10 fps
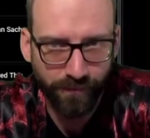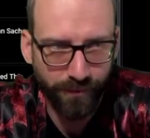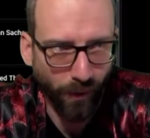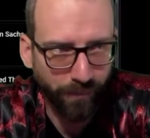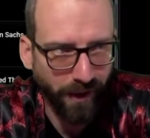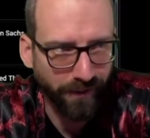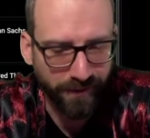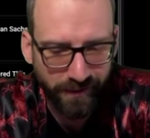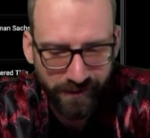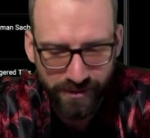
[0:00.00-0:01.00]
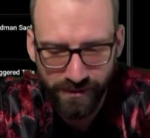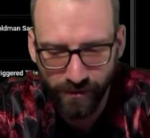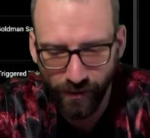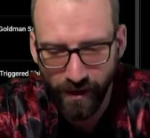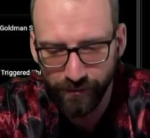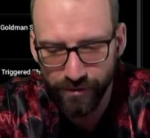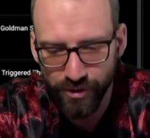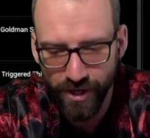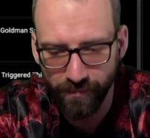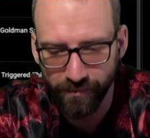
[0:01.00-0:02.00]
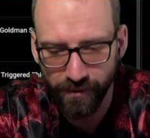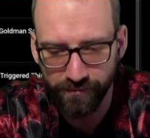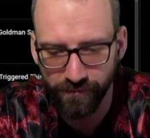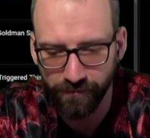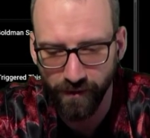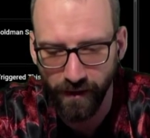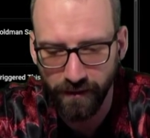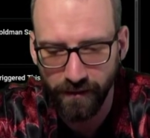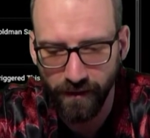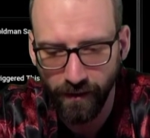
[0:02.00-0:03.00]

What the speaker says: don't bother. Just go down with the ship. Who gives a fuck?